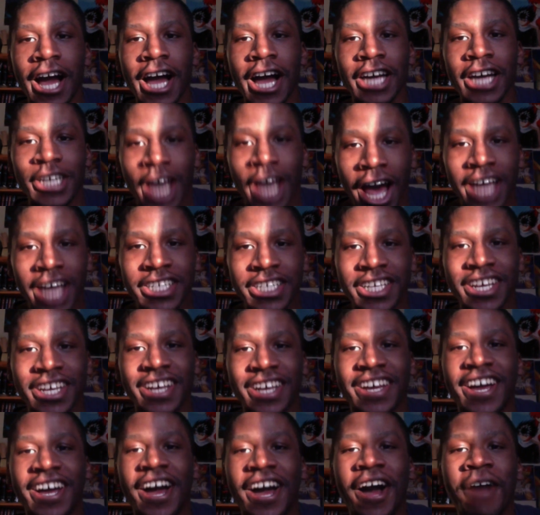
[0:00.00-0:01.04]

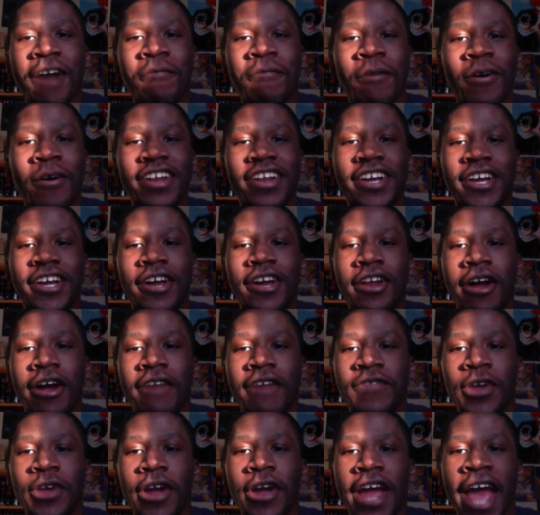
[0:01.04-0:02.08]
Akaza! I'm going to cut
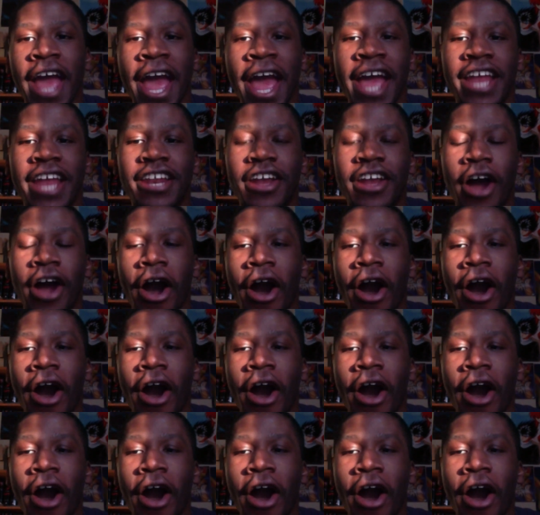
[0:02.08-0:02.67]
off your head.